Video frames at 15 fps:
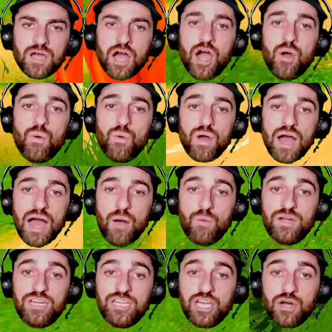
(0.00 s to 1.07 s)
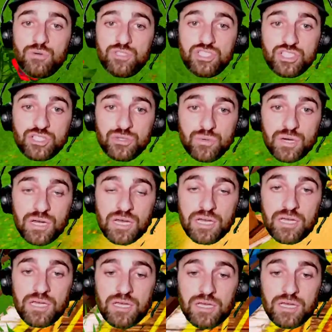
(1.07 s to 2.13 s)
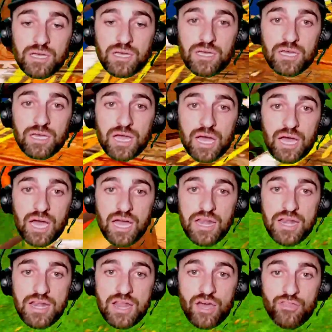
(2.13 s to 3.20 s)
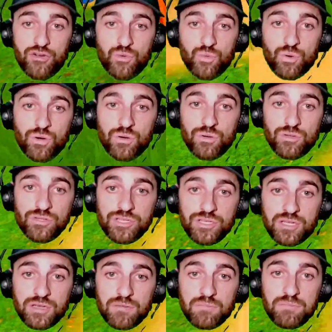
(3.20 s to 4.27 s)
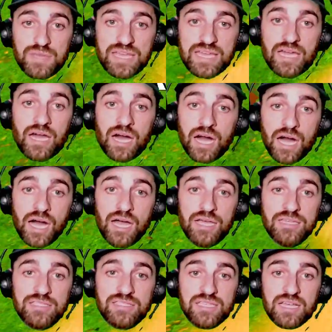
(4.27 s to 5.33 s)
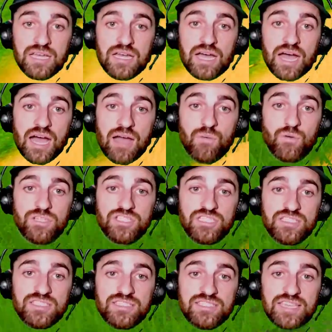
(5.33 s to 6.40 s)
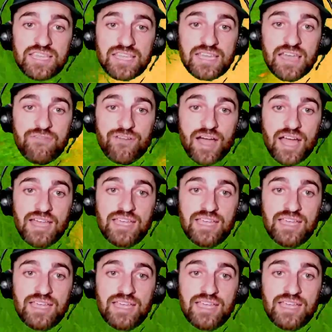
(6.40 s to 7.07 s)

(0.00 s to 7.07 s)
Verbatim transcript: Oh, I wanted to go to another world because I want to see if I